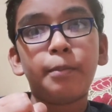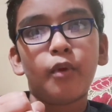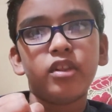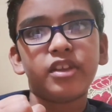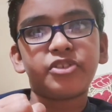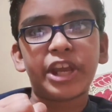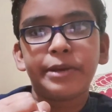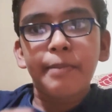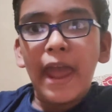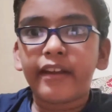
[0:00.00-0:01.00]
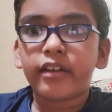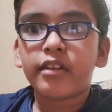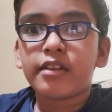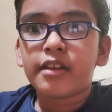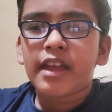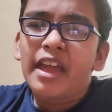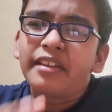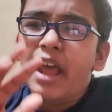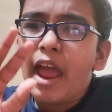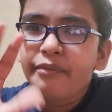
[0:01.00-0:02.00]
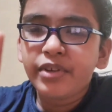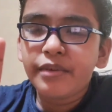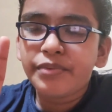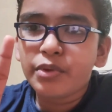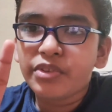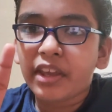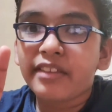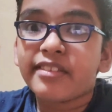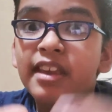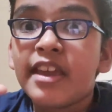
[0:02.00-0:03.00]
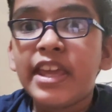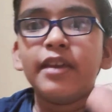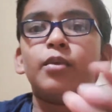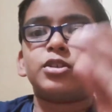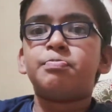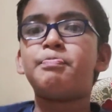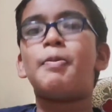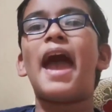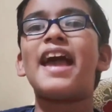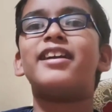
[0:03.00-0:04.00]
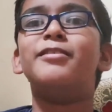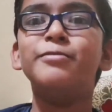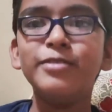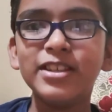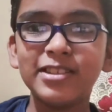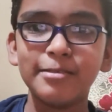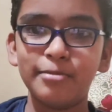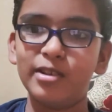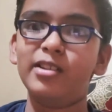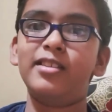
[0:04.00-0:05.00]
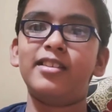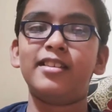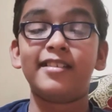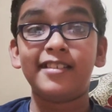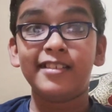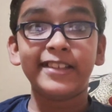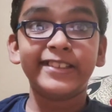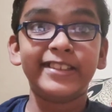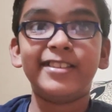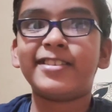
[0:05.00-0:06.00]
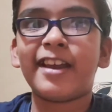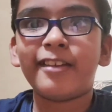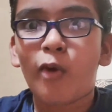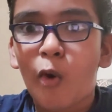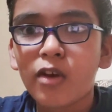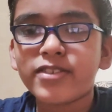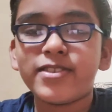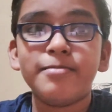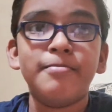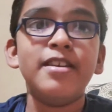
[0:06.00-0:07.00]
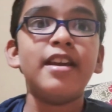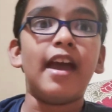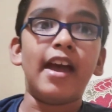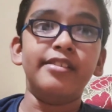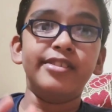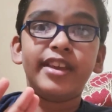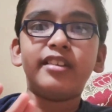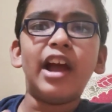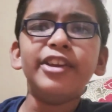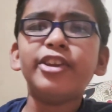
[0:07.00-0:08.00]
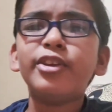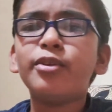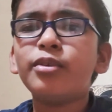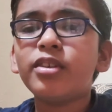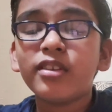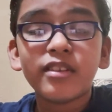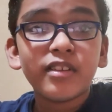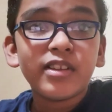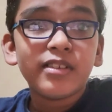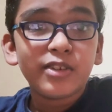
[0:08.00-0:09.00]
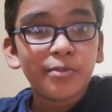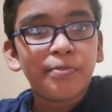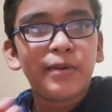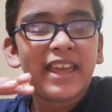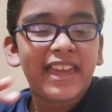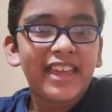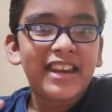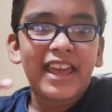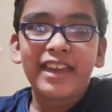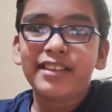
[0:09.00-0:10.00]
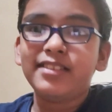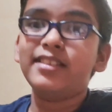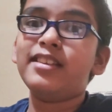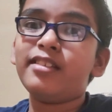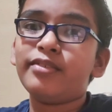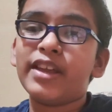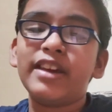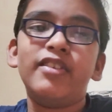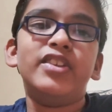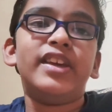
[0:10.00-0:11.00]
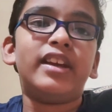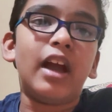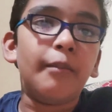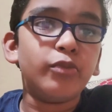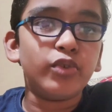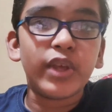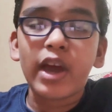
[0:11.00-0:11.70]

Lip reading: pulled the chain back, and after a few seconds, he was back visible. This is kind of awesome. And they continued to play like this whenever they come to their